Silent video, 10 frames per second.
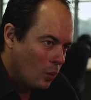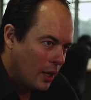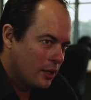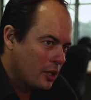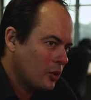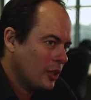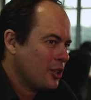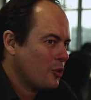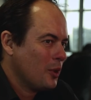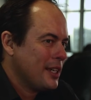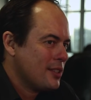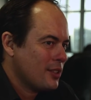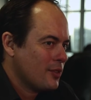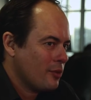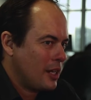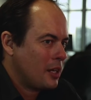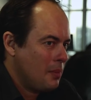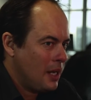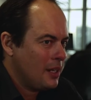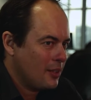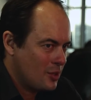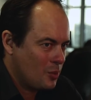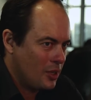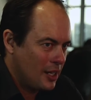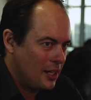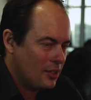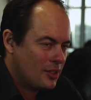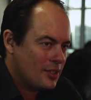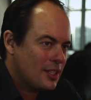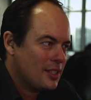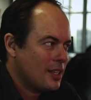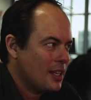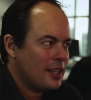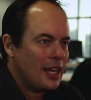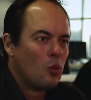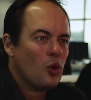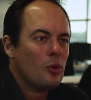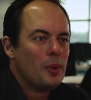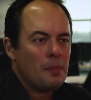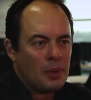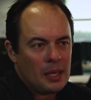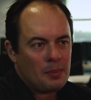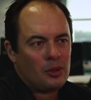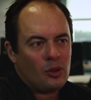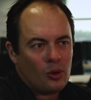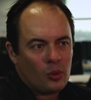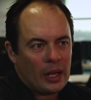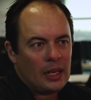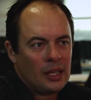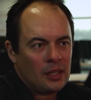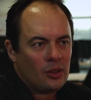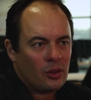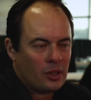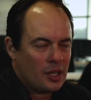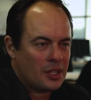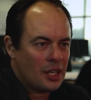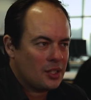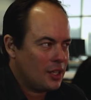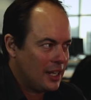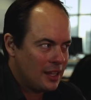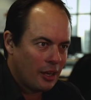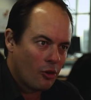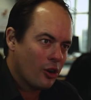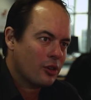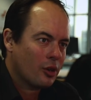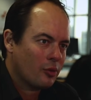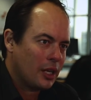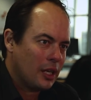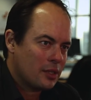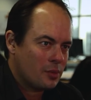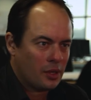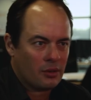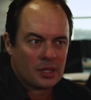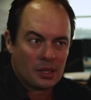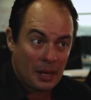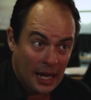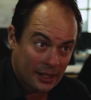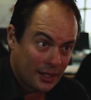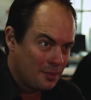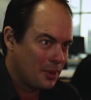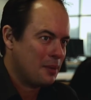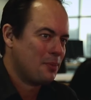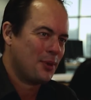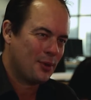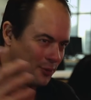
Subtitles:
One of the critical reasons for recommending a SWOT analysis is that there will be people already in the organisation in their own careers, whether it's the marketing people, the